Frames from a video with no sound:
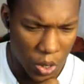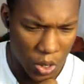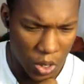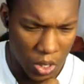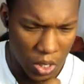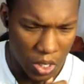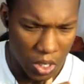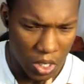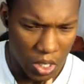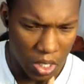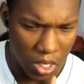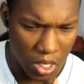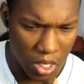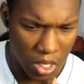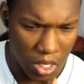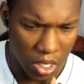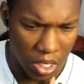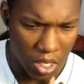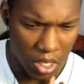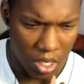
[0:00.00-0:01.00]

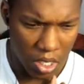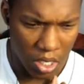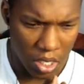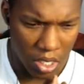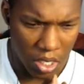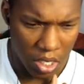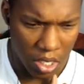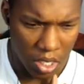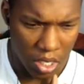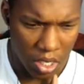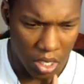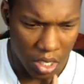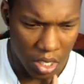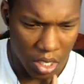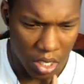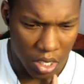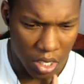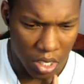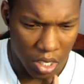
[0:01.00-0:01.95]
(silence)